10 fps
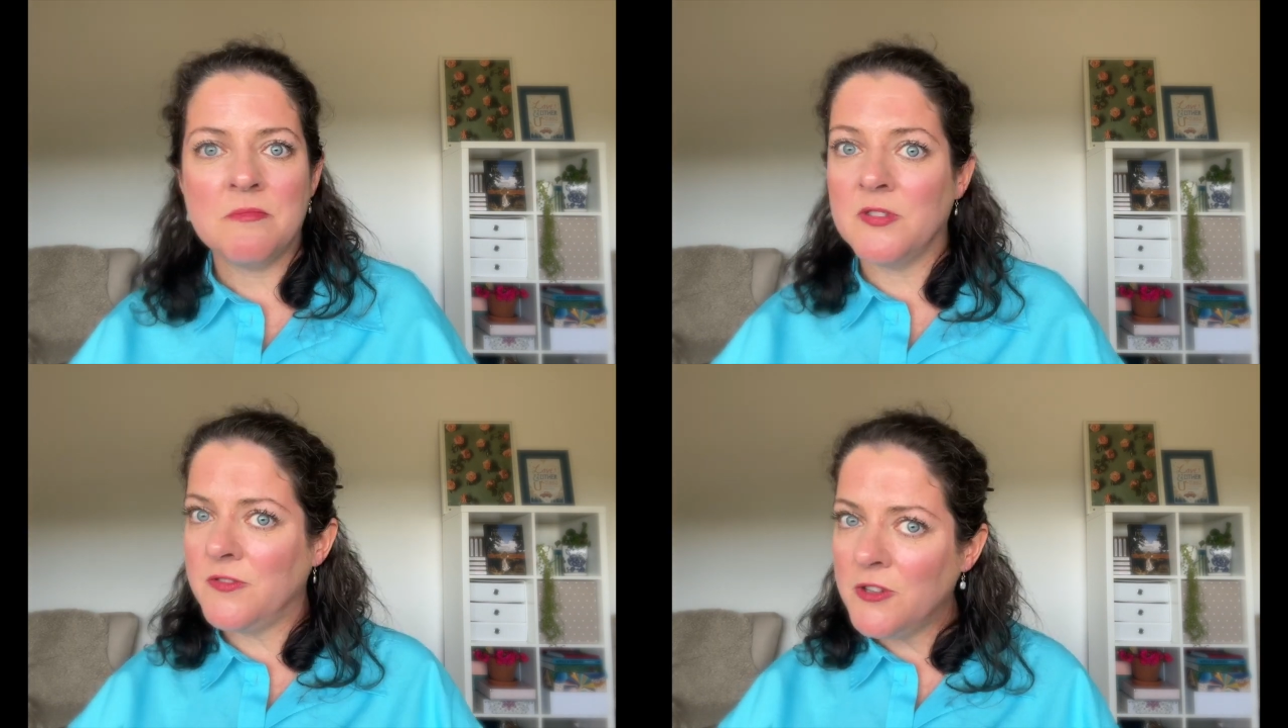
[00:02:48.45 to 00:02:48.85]

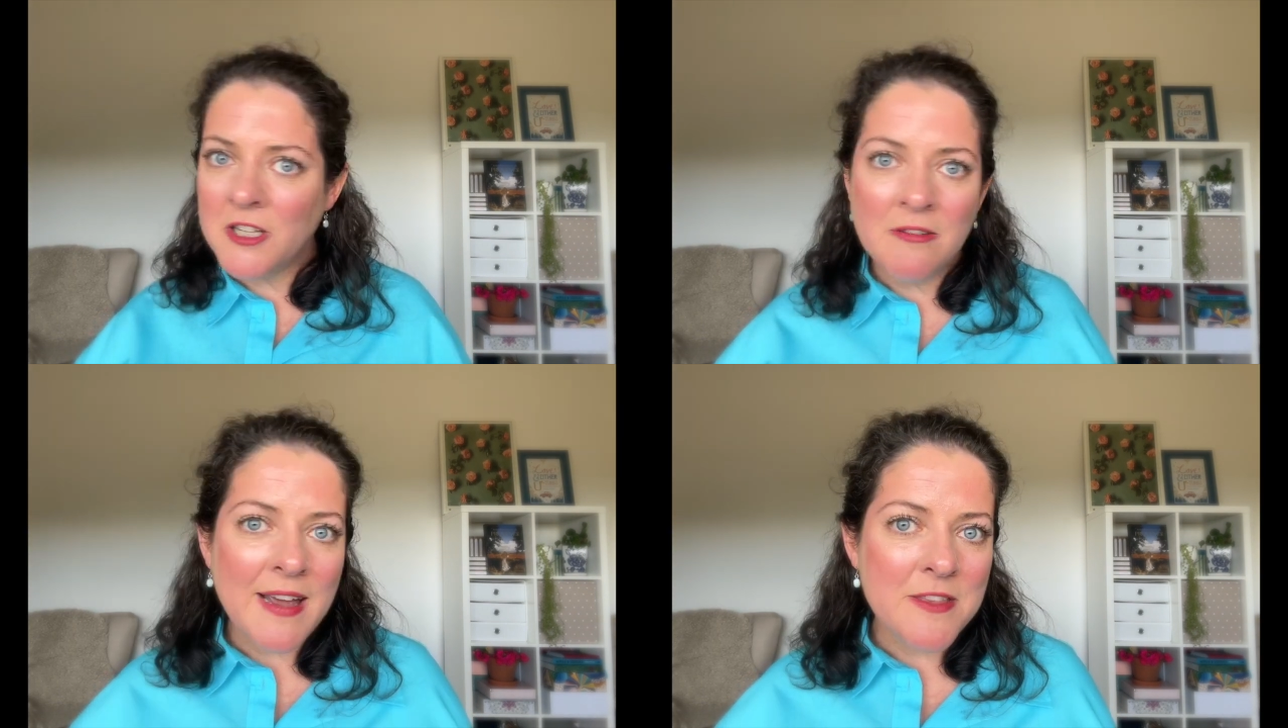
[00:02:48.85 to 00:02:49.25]
before
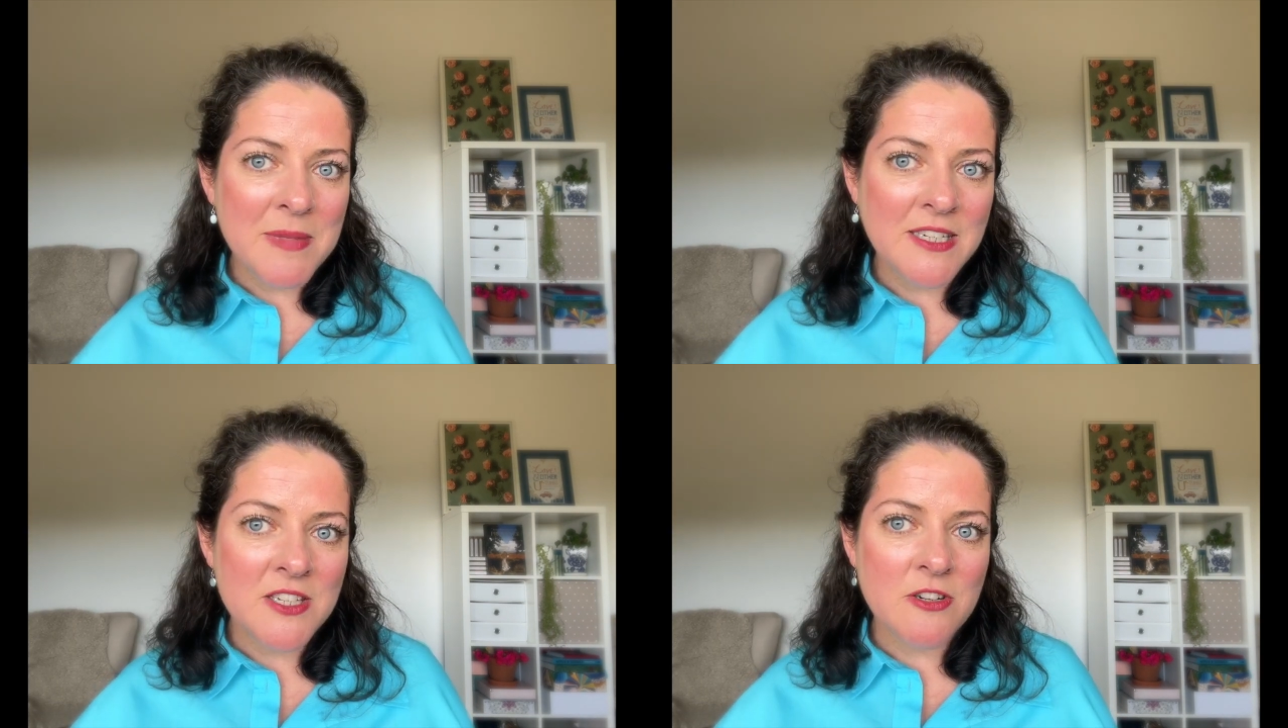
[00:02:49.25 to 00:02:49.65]
you write the
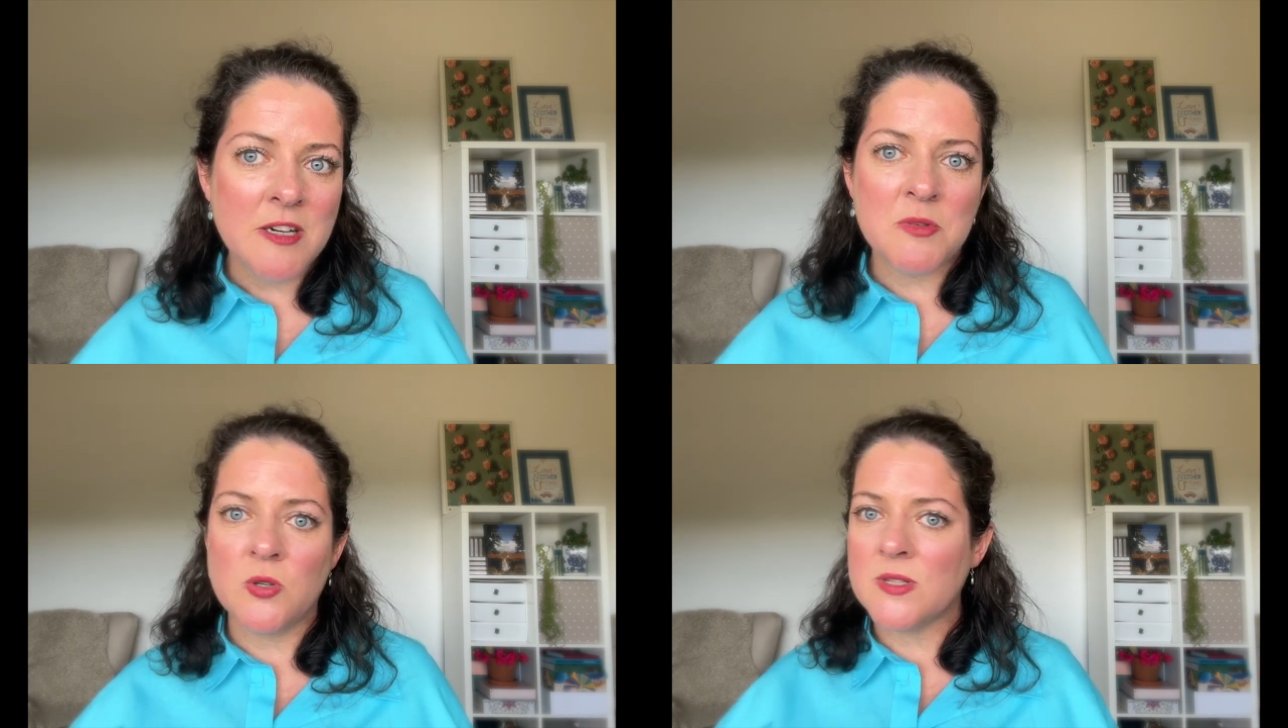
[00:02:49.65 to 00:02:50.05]

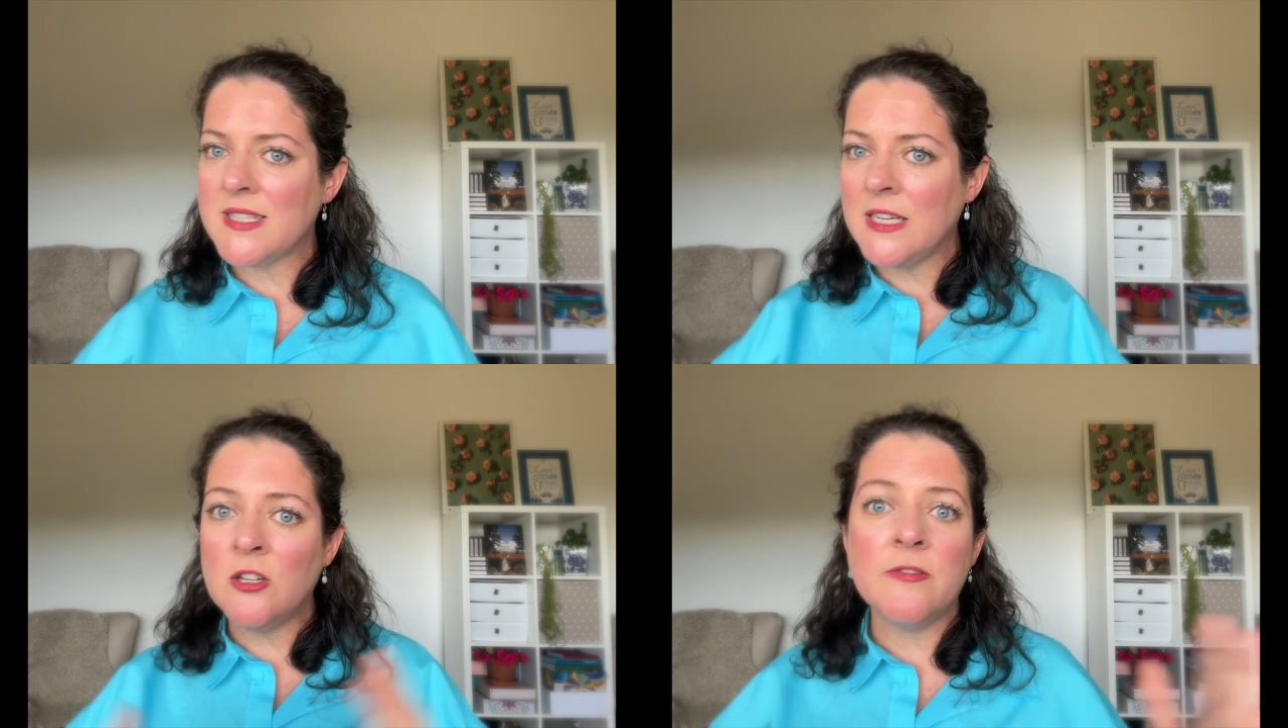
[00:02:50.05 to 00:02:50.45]
manuscript or
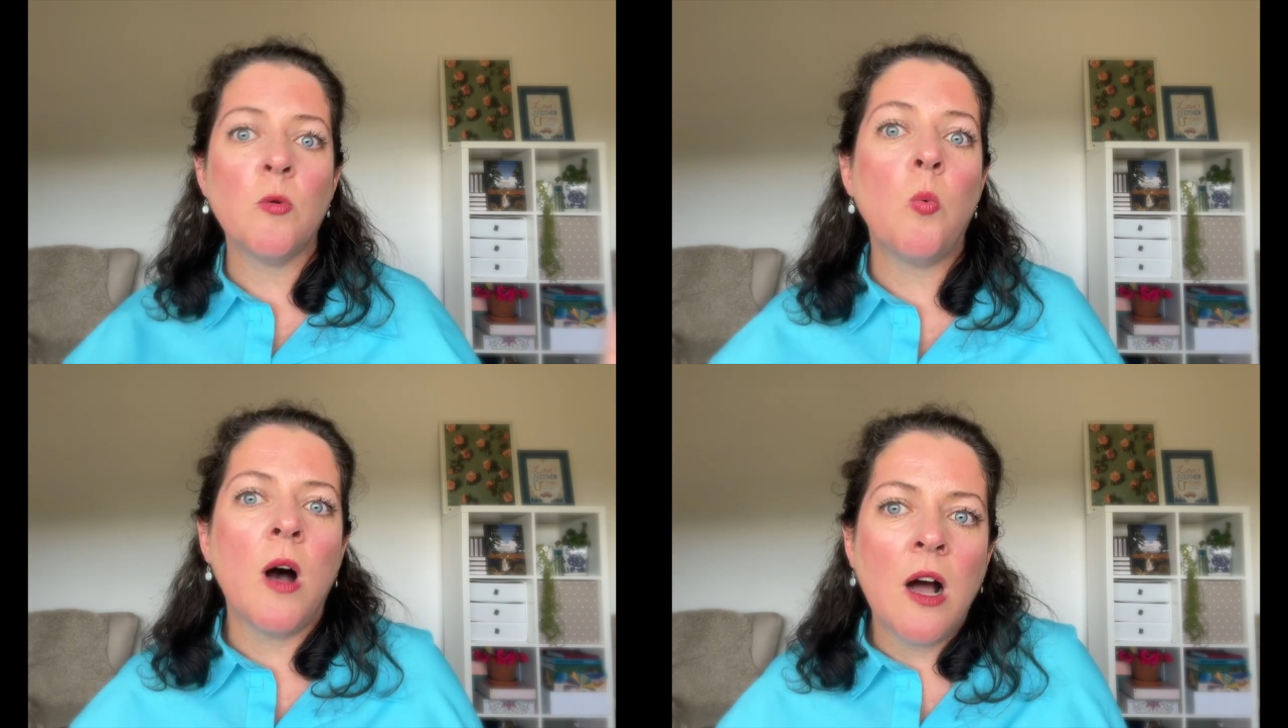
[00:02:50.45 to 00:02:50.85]
send off a
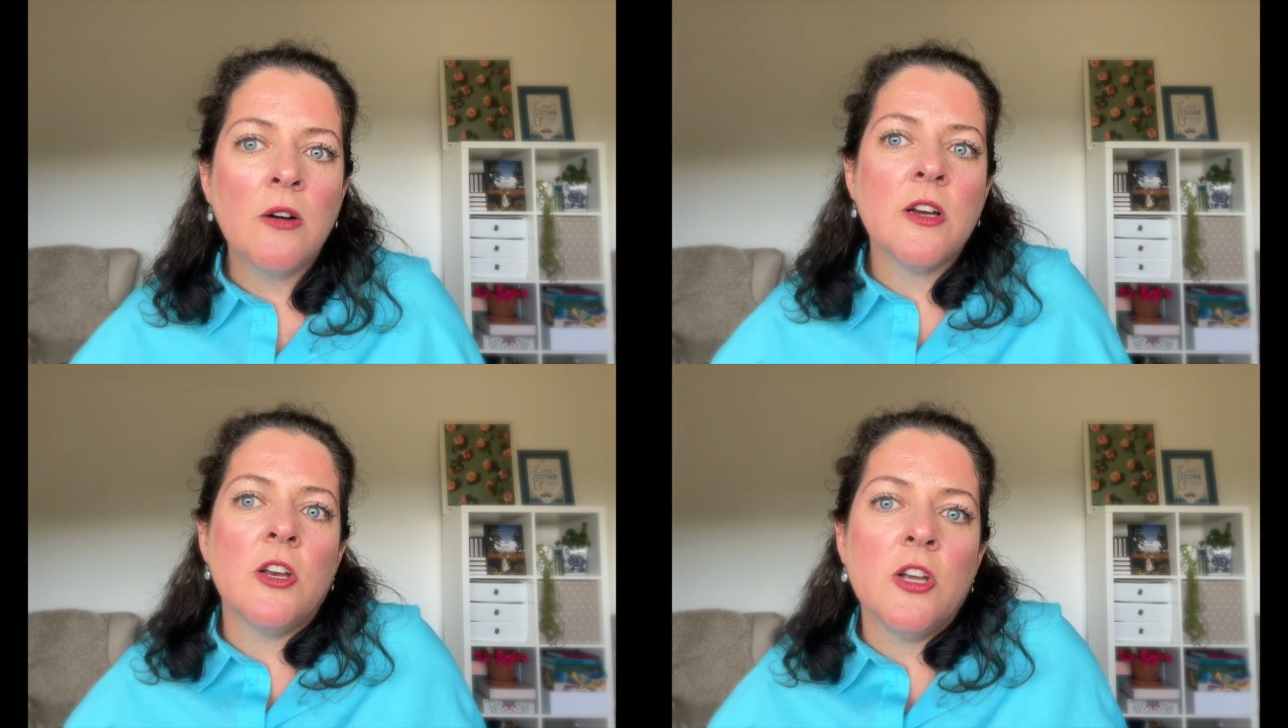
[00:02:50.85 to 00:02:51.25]

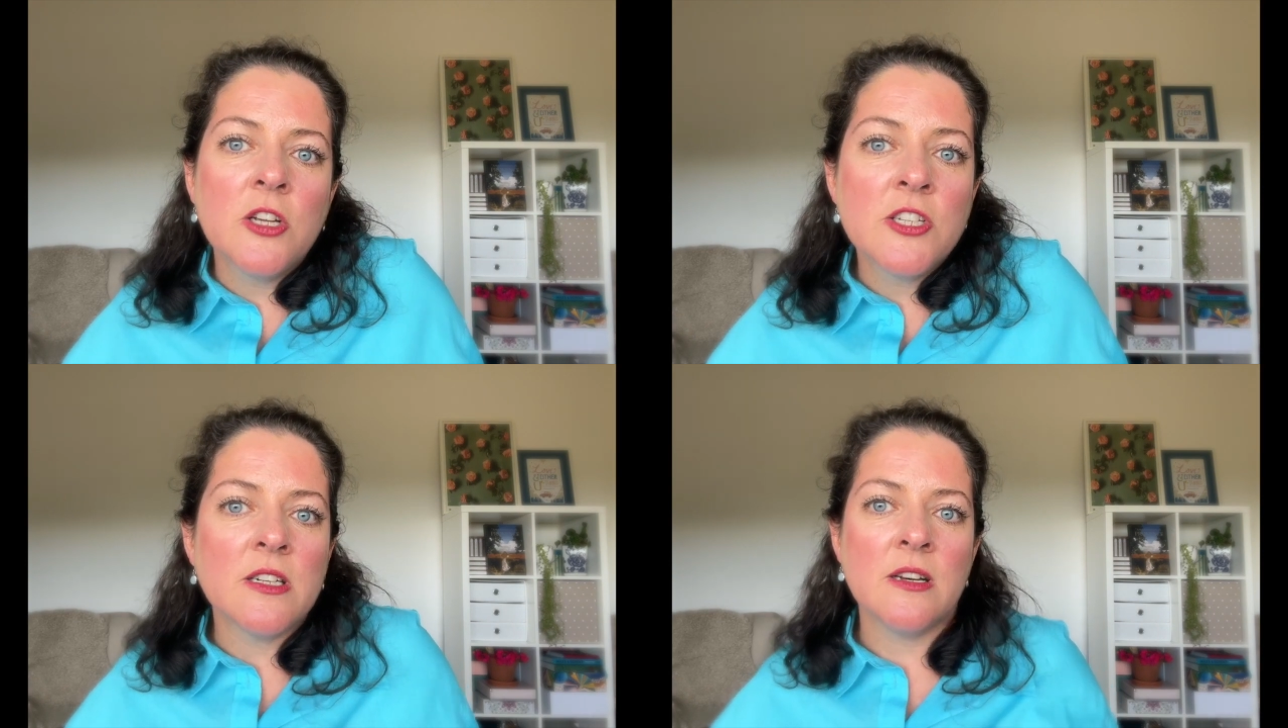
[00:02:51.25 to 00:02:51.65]
wild and
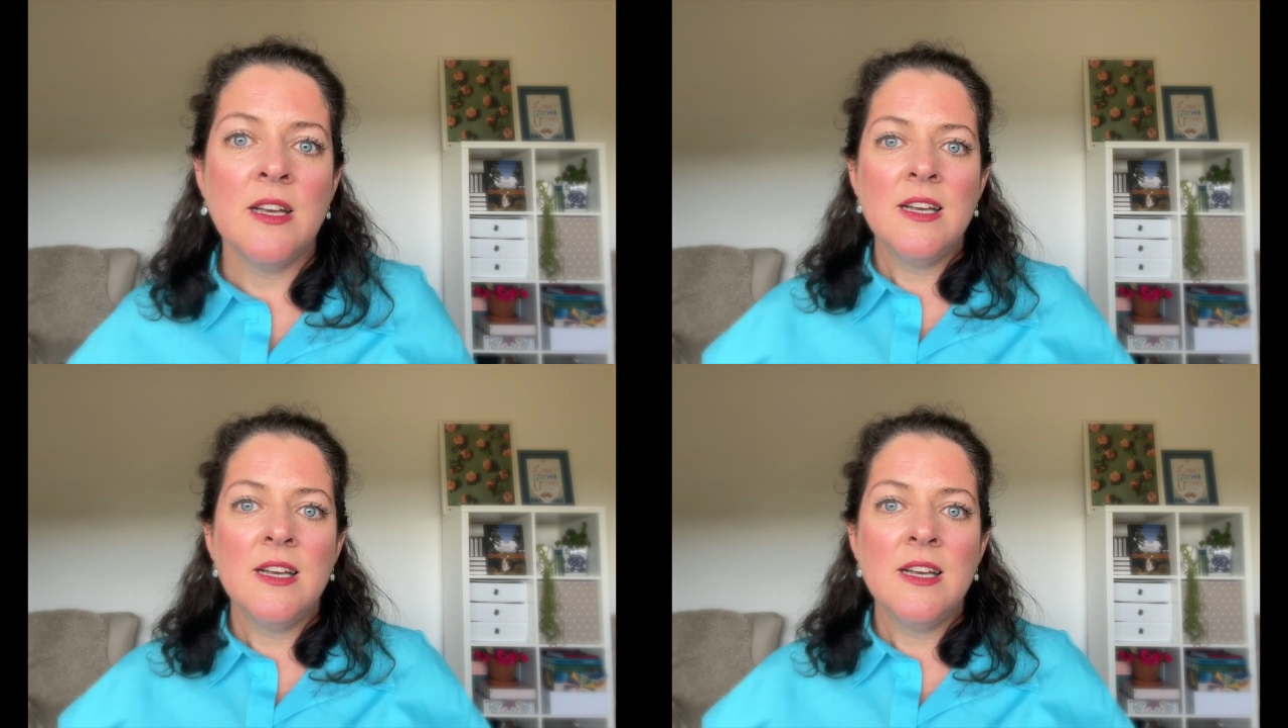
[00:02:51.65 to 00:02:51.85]
urgent